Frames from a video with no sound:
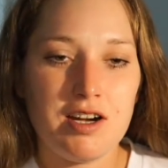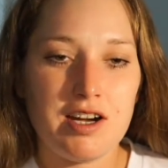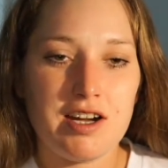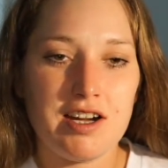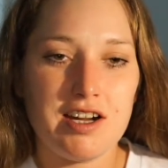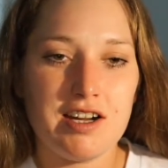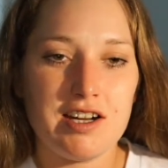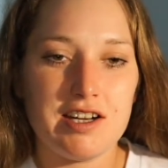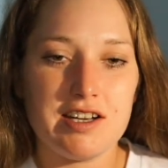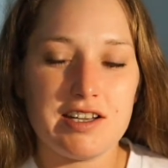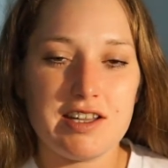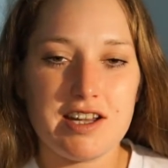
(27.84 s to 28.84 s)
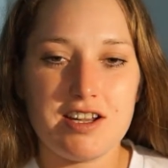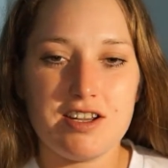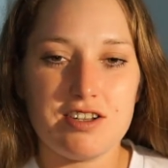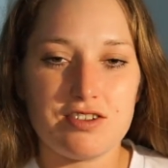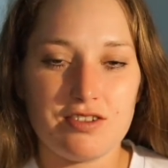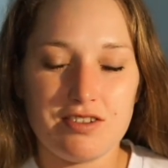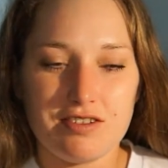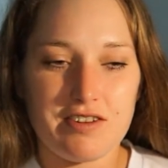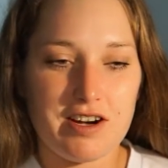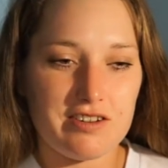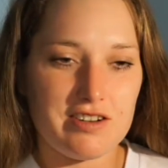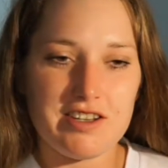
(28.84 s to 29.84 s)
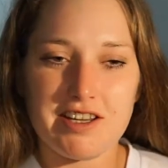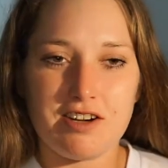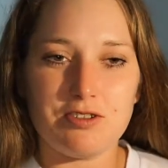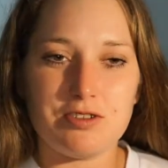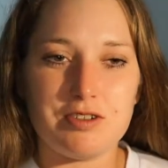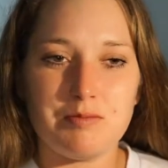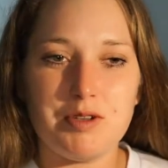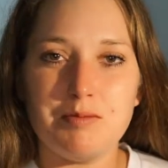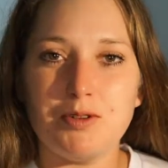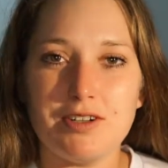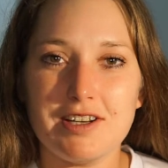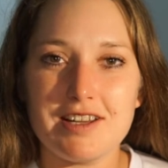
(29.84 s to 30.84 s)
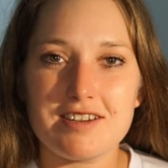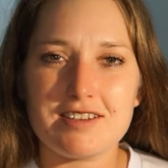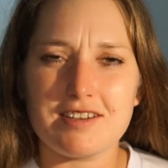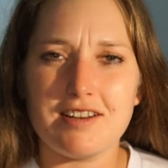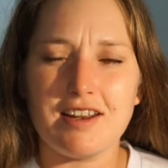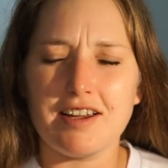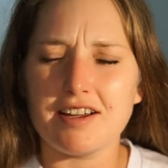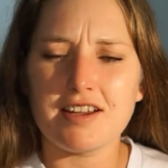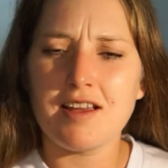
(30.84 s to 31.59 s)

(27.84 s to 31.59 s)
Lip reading: And they turned around and yelled at me more or less, and